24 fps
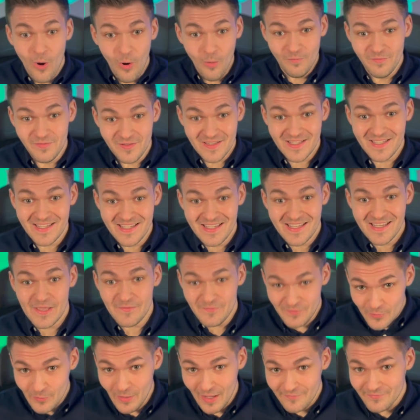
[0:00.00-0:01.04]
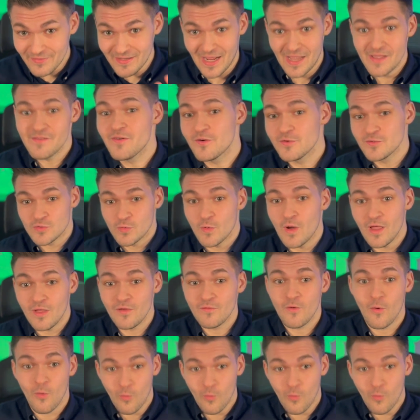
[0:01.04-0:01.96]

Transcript: Hopefully, if you have an iPhone 12